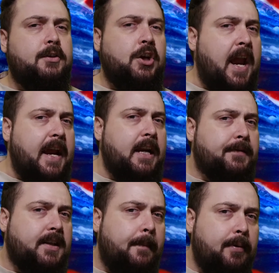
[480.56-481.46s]
chain of
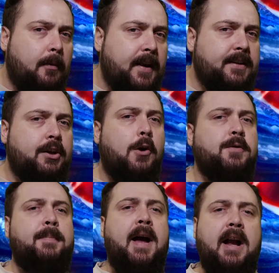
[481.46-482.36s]
supplements
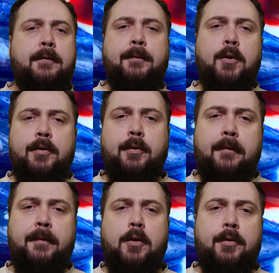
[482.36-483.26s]
goes back further
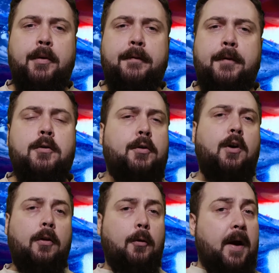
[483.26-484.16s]
and further and further,
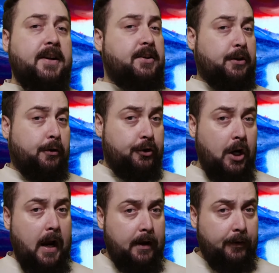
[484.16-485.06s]
all the way to your
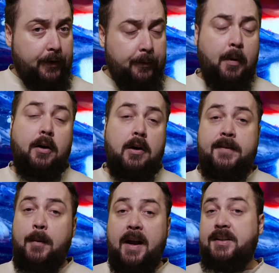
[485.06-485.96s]
childhood, where if
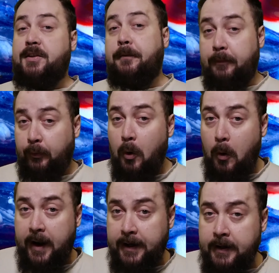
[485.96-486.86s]
you ask
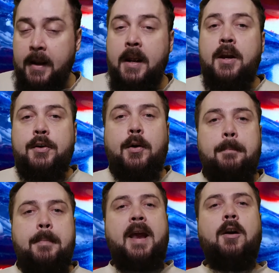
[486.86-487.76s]
Freud, your
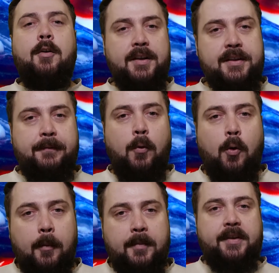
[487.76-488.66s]
parents
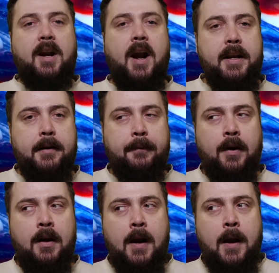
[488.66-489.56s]
formed the kind of
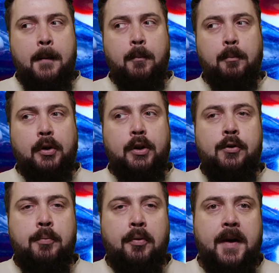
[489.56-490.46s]

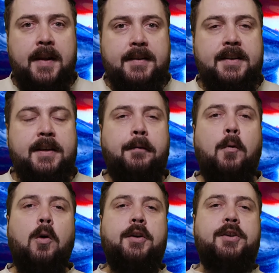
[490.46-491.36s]
blueprints
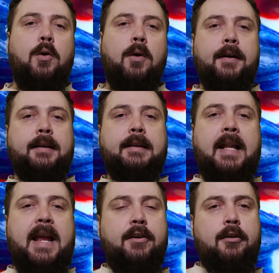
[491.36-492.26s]
for your
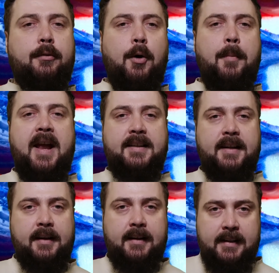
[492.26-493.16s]
later
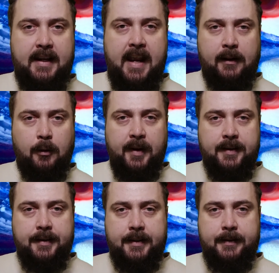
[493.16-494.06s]
romantic
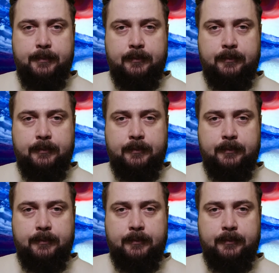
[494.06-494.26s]
entanglements